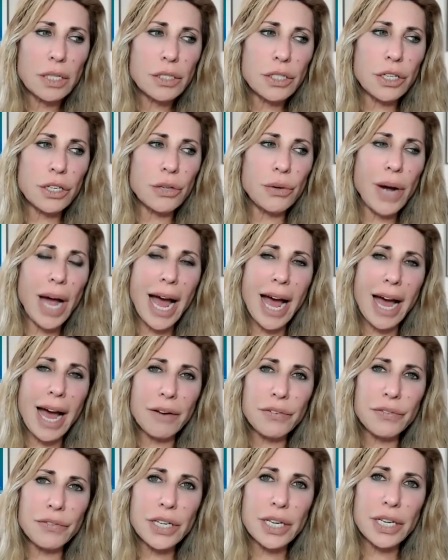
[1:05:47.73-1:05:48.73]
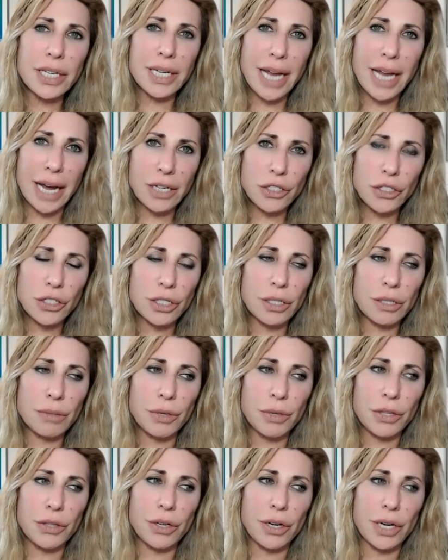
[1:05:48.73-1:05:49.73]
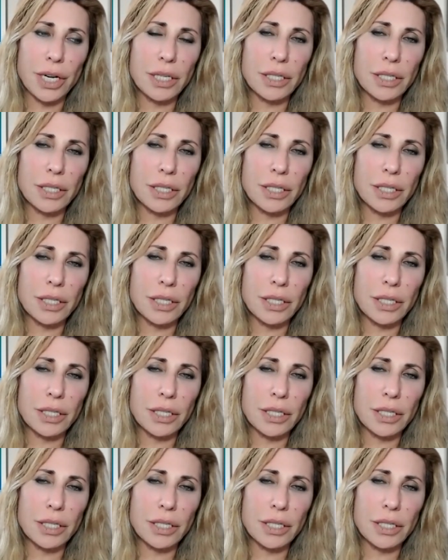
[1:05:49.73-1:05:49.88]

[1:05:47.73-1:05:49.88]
do you have connection with our